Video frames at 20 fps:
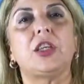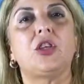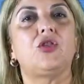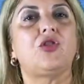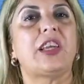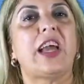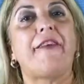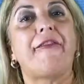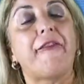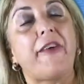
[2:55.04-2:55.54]
you
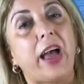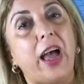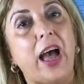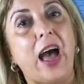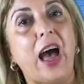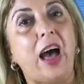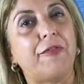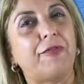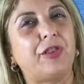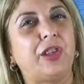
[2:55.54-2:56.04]

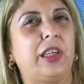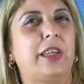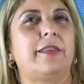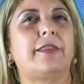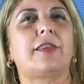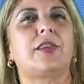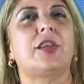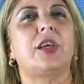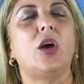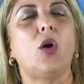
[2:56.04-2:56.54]
have
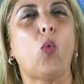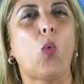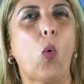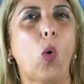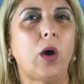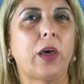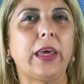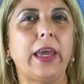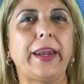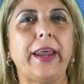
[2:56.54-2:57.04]
just
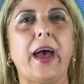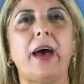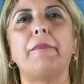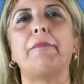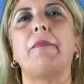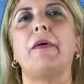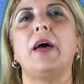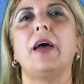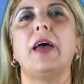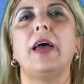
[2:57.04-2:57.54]
woken
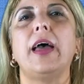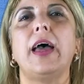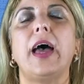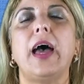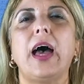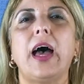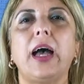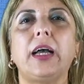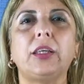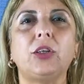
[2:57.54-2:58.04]
up
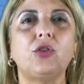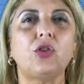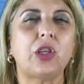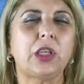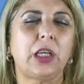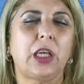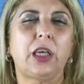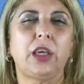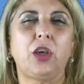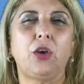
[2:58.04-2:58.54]
and you
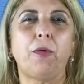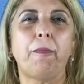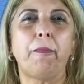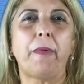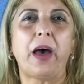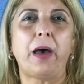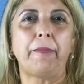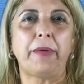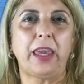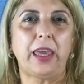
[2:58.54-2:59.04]
tell your
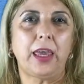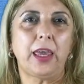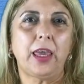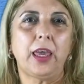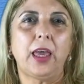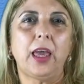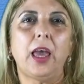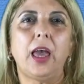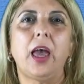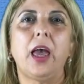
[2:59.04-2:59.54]
mommy,
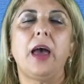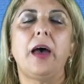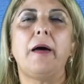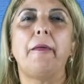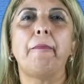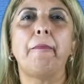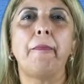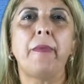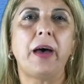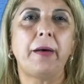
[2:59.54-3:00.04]

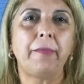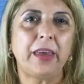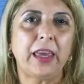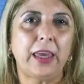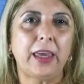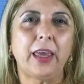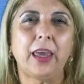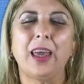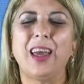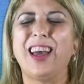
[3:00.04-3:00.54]

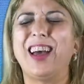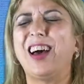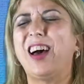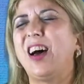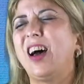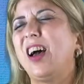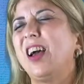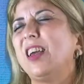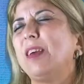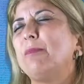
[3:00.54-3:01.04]
Mommy,
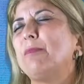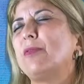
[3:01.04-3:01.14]
I'm